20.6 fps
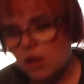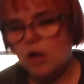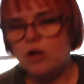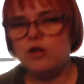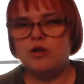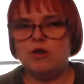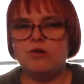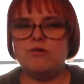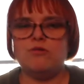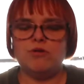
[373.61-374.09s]

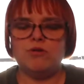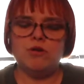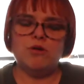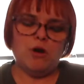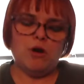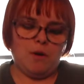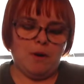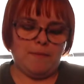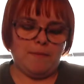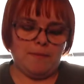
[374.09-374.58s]
you
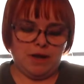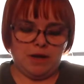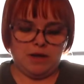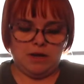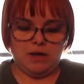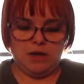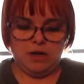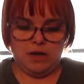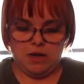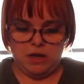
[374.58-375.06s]
know what I
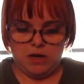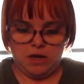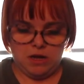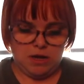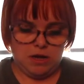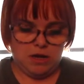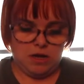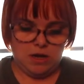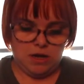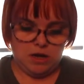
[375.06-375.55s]
mean.
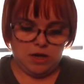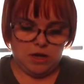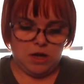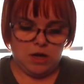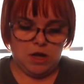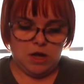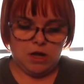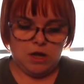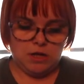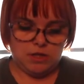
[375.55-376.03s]

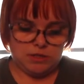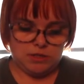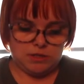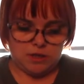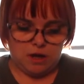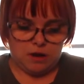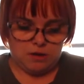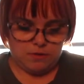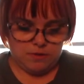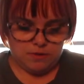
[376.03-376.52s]

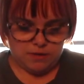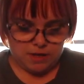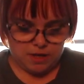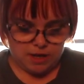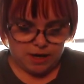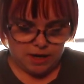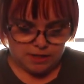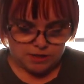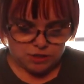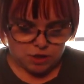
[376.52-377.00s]
So the
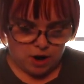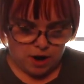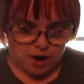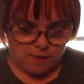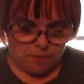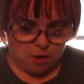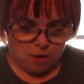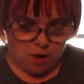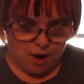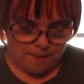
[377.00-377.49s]
next
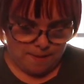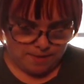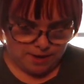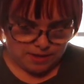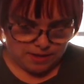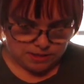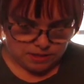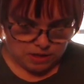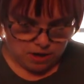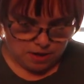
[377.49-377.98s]
item I
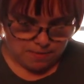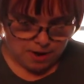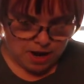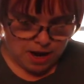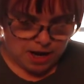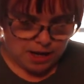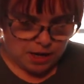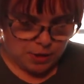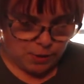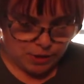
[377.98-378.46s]
picked up,
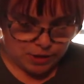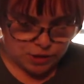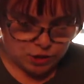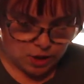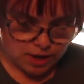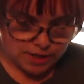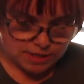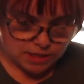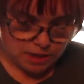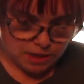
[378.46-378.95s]
now I
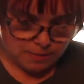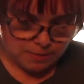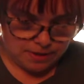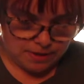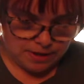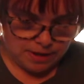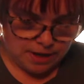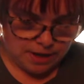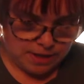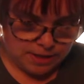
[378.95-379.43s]
sized up
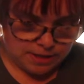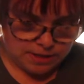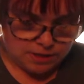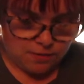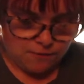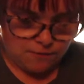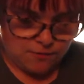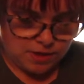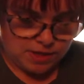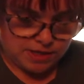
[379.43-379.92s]
in this
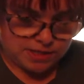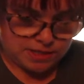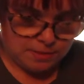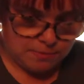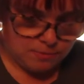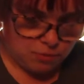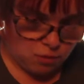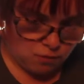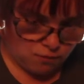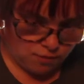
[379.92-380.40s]
for the
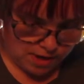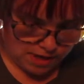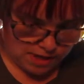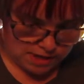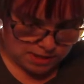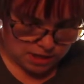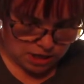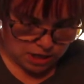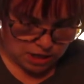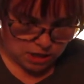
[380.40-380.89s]
simple
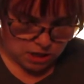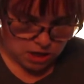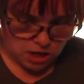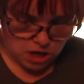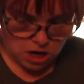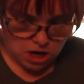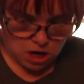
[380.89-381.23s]
reason,